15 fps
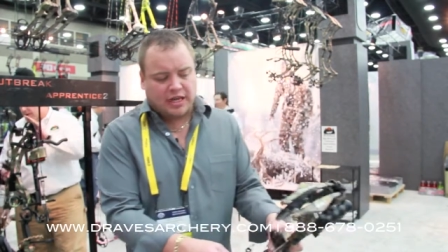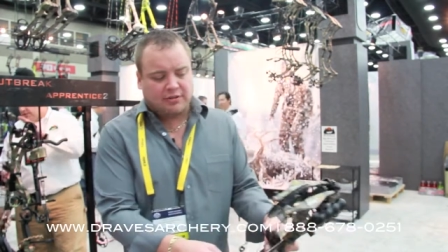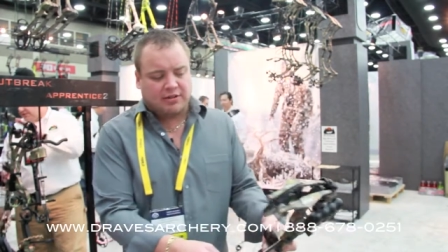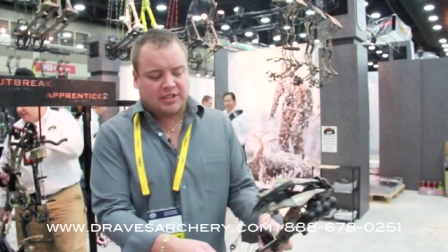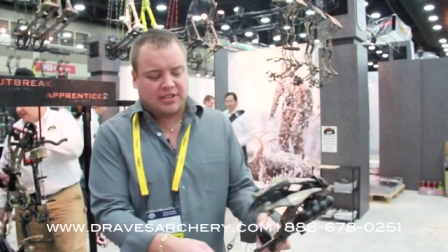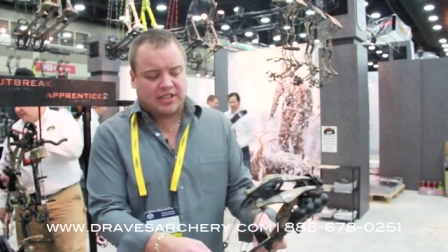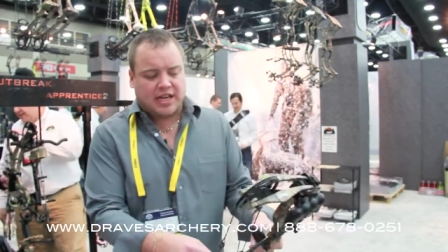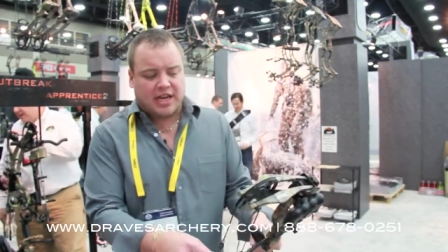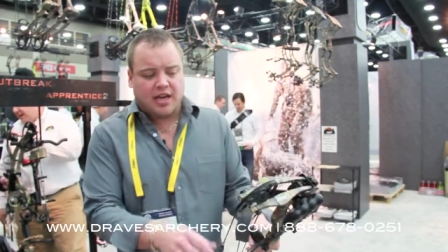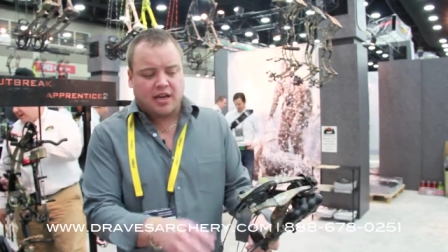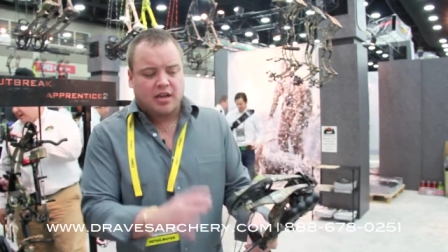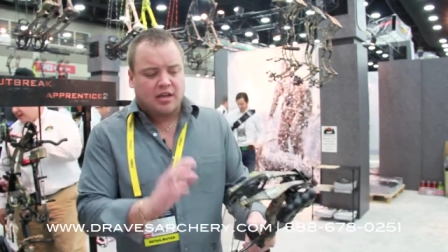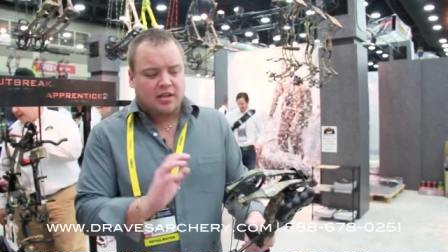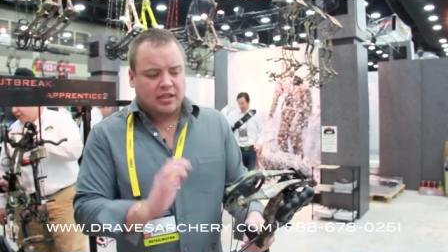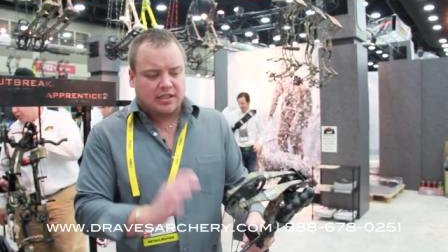I would say
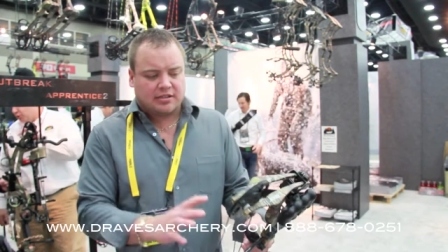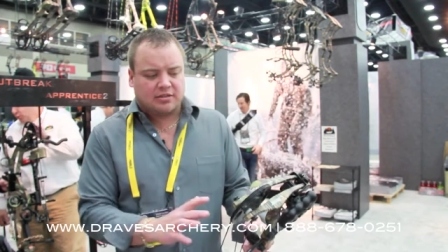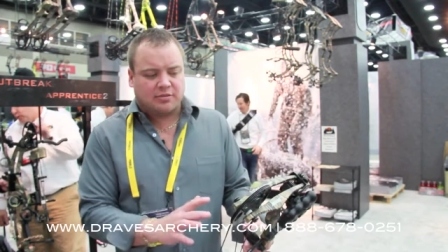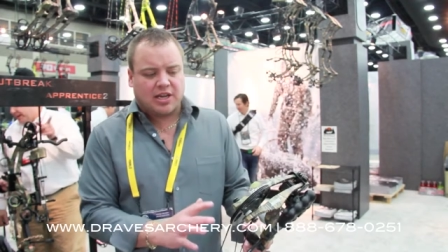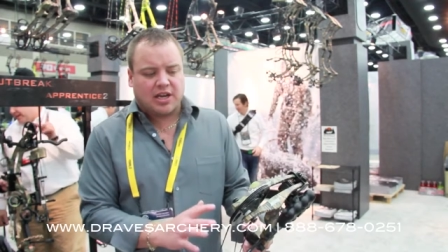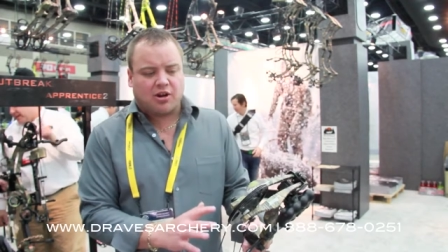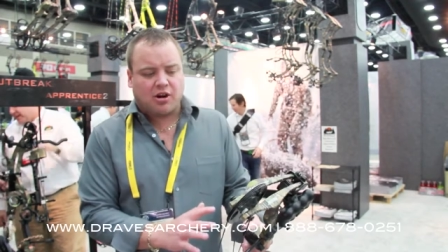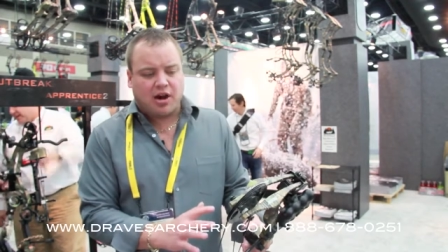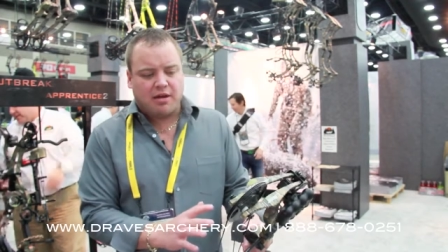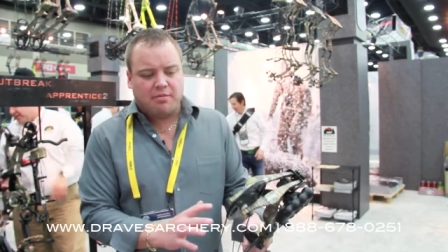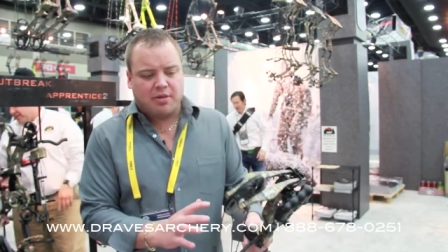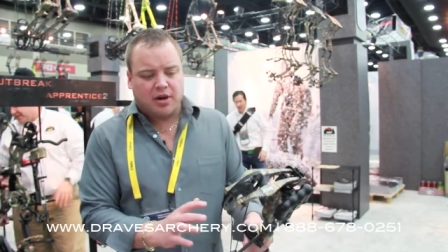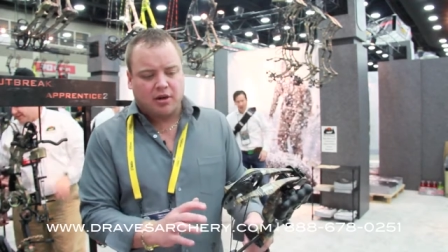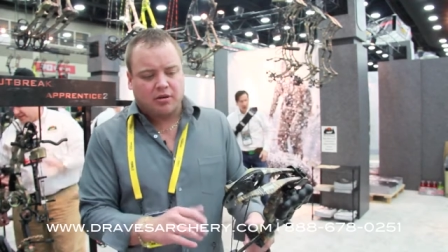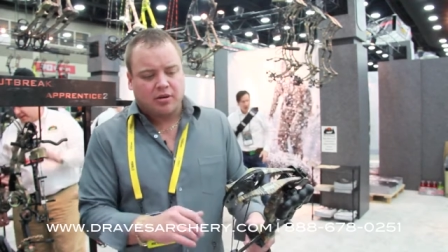this would be a great
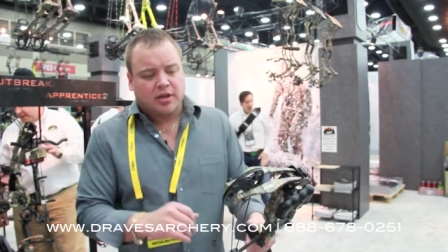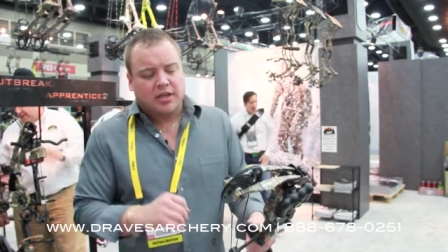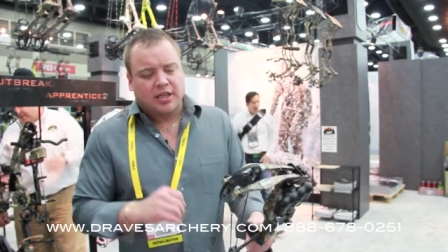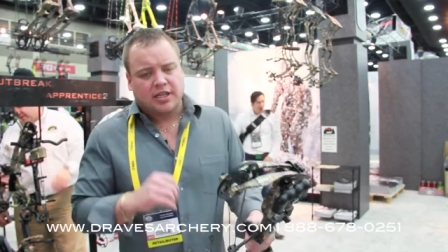bow.